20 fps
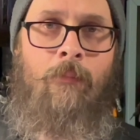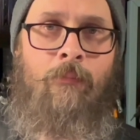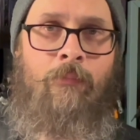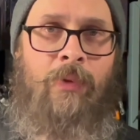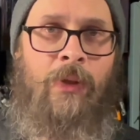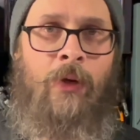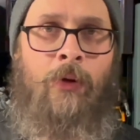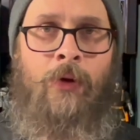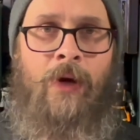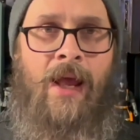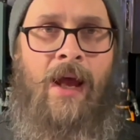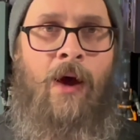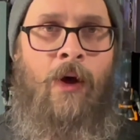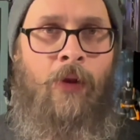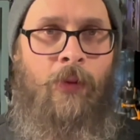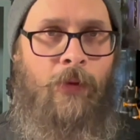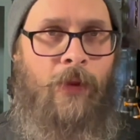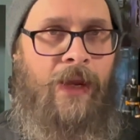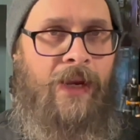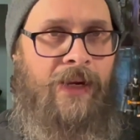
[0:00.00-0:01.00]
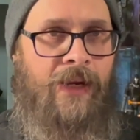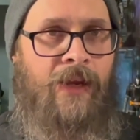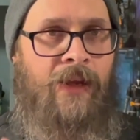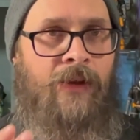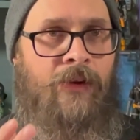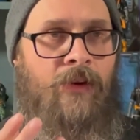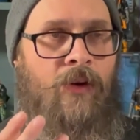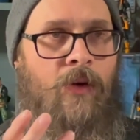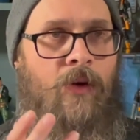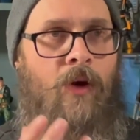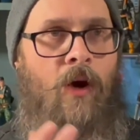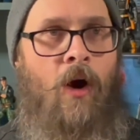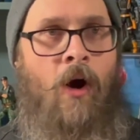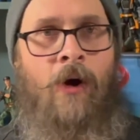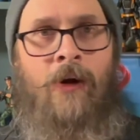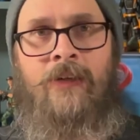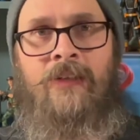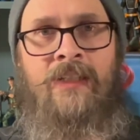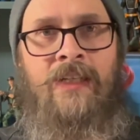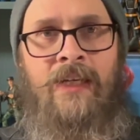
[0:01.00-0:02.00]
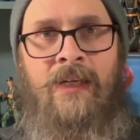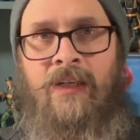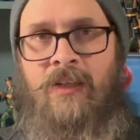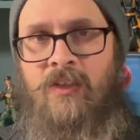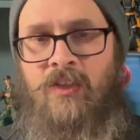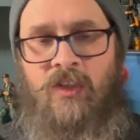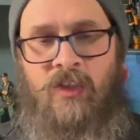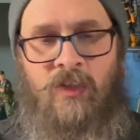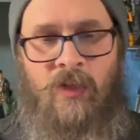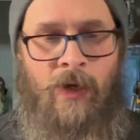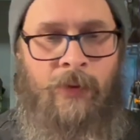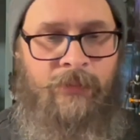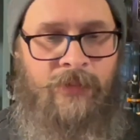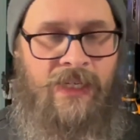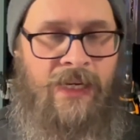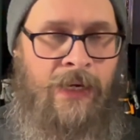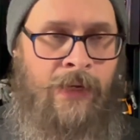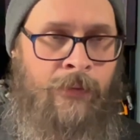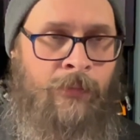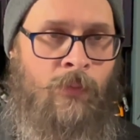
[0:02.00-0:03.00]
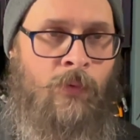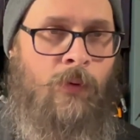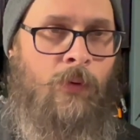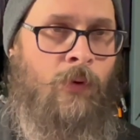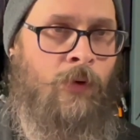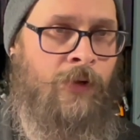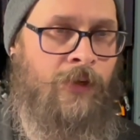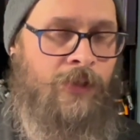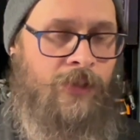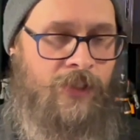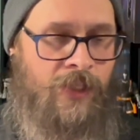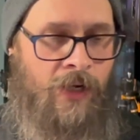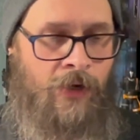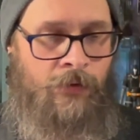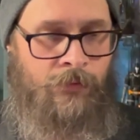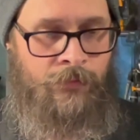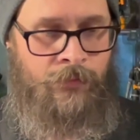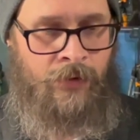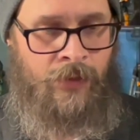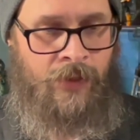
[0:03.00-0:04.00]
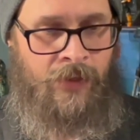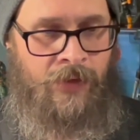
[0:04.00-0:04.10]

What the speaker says: build out like a Arctic sub team on your shelf.